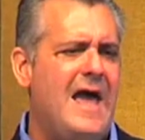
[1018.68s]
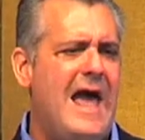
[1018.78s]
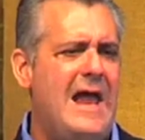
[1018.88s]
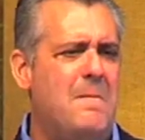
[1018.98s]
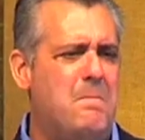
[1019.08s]

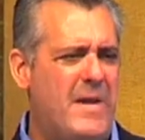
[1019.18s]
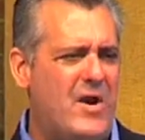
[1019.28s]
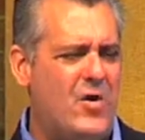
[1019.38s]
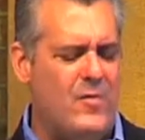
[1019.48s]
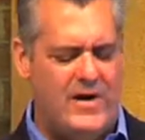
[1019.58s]
and
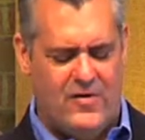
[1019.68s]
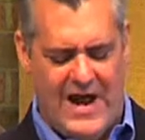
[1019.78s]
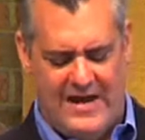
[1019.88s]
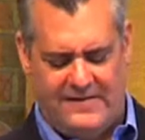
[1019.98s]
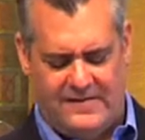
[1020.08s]
bitter
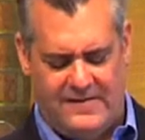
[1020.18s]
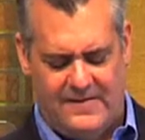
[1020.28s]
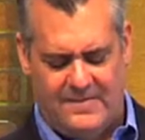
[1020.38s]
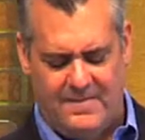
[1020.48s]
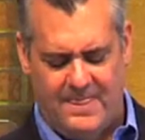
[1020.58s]
regret.
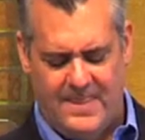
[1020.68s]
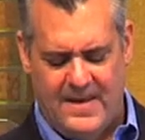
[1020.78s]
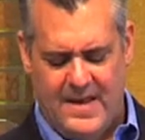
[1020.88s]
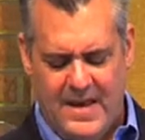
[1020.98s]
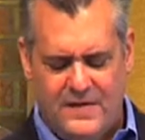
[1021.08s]

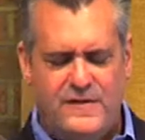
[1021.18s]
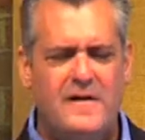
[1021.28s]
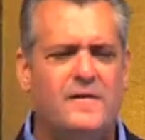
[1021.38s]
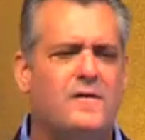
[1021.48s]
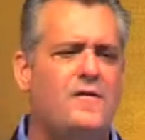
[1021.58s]

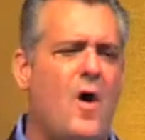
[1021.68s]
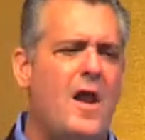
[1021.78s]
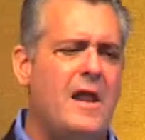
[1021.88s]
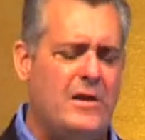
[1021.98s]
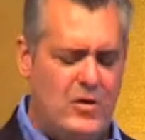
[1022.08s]
Jesus
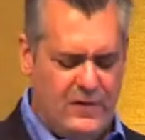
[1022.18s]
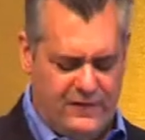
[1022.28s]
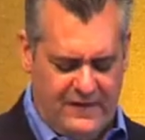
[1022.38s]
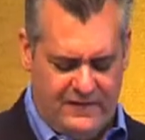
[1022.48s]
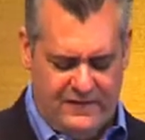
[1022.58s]
taught in Luke
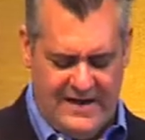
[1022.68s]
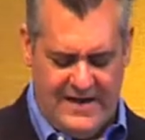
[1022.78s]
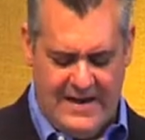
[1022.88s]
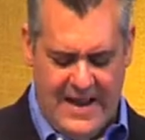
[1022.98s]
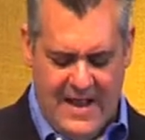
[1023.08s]

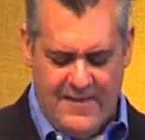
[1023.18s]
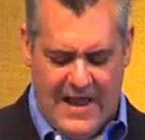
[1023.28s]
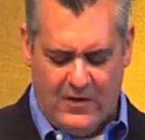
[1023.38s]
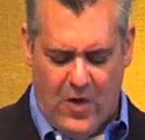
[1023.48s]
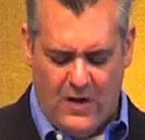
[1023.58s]
16
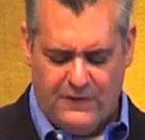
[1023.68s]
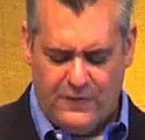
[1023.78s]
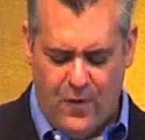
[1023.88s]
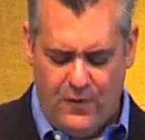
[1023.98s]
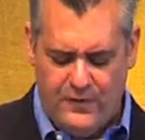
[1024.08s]
that lost
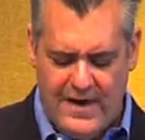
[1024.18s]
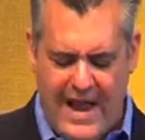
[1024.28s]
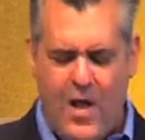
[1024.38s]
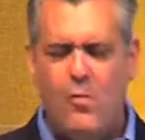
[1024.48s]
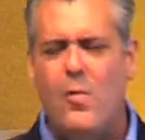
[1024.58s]
souls in
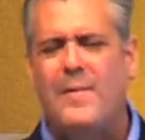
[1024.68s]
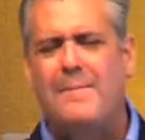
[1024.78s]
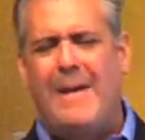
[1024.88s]
hell will be